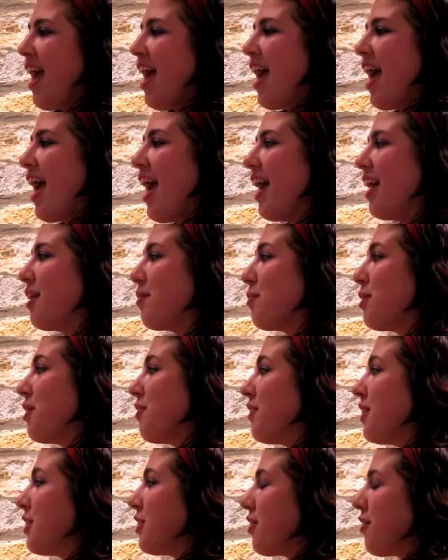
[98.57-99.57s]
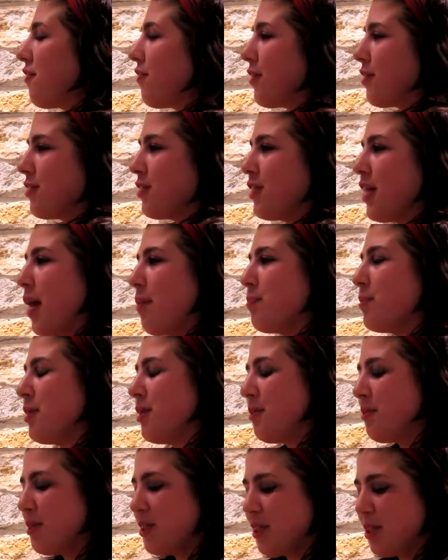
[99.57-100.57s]
And I'm going to read you the first chapter,
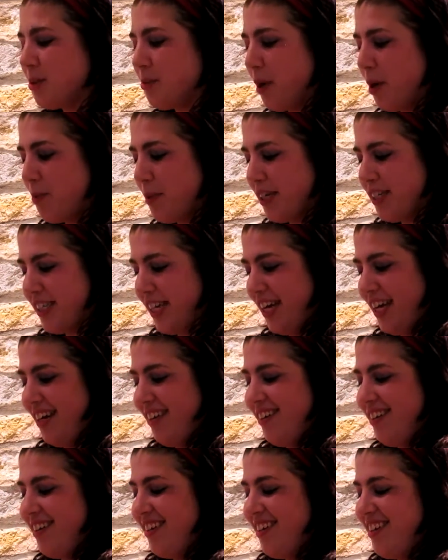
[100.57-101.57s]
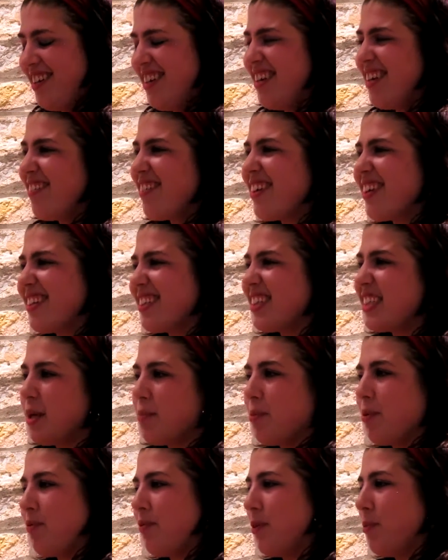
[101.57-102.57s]
which is about my dad. I'm going to skip
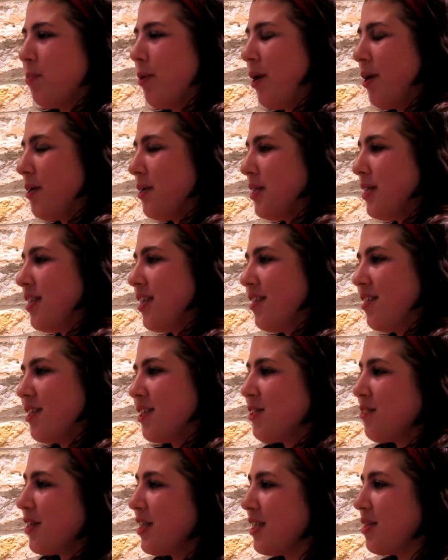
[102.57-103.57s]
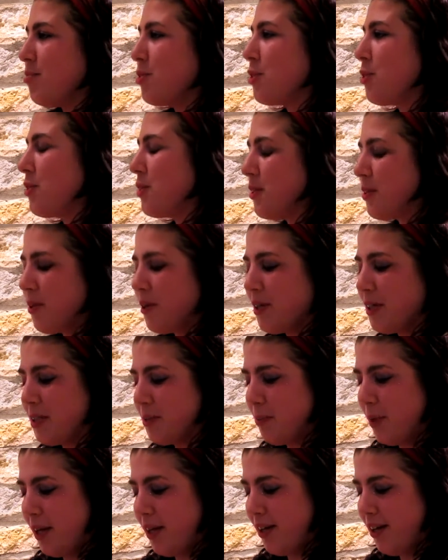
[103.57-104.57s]
a few parts and just read some short stories,
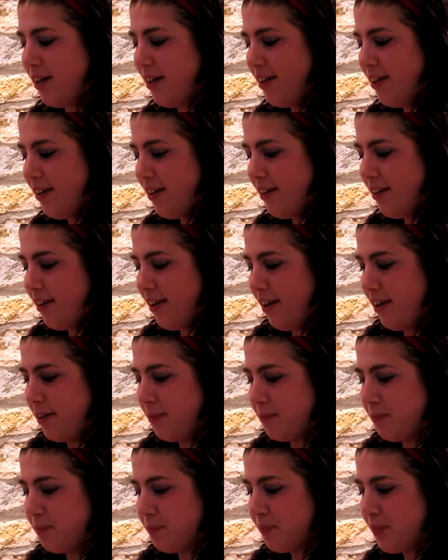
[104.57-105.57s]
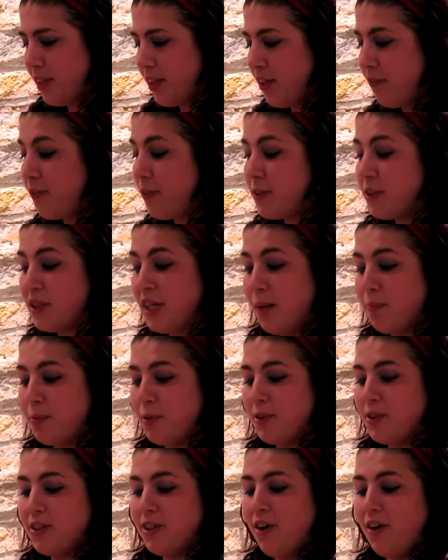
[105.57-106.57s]
but um, the first chapter
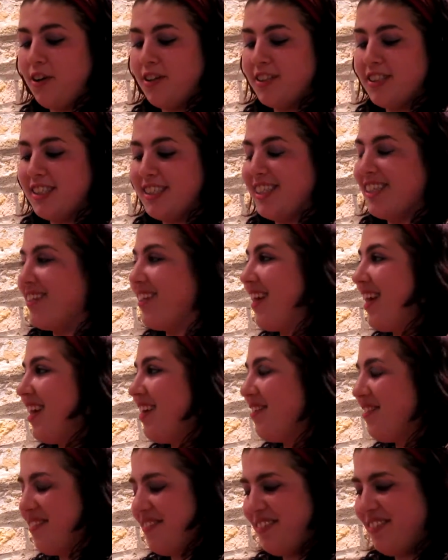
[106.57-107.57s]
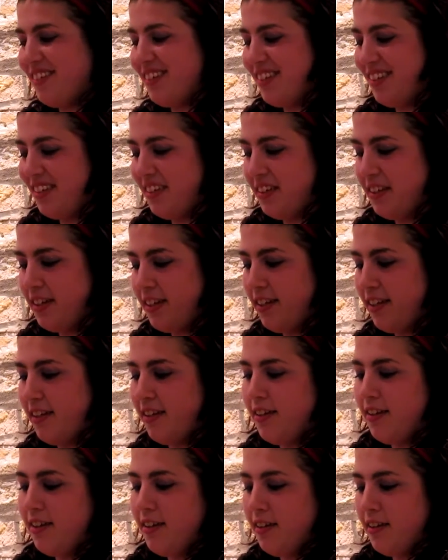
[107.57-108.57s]
is called Still
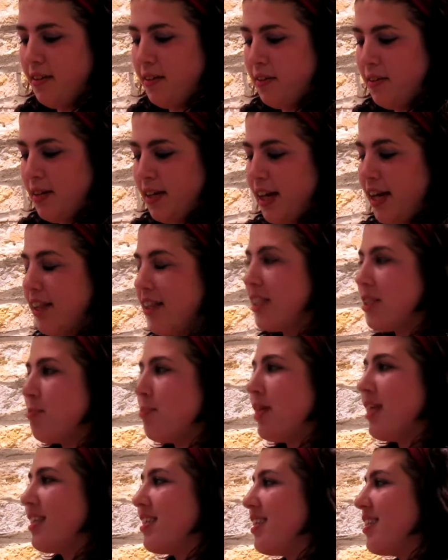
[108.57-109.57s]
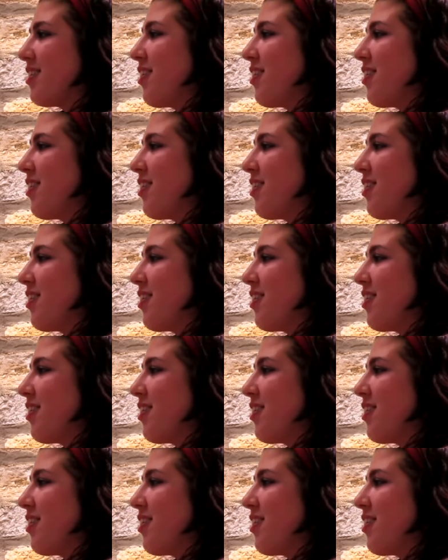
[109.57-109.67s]
Life. And this piece is